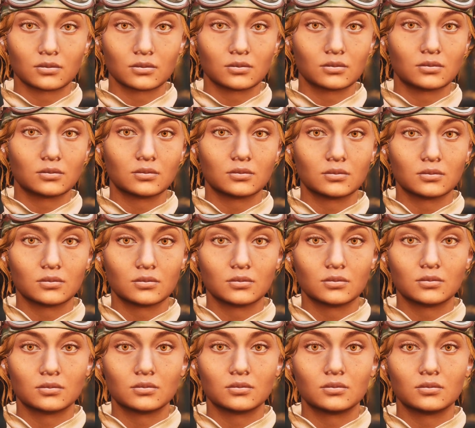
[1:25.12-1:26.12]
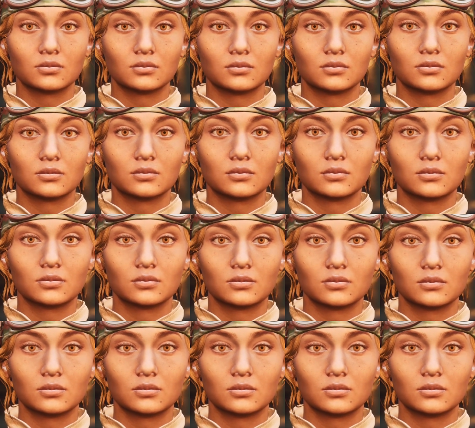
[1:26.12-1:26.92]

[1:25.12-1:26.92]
(no one is talking)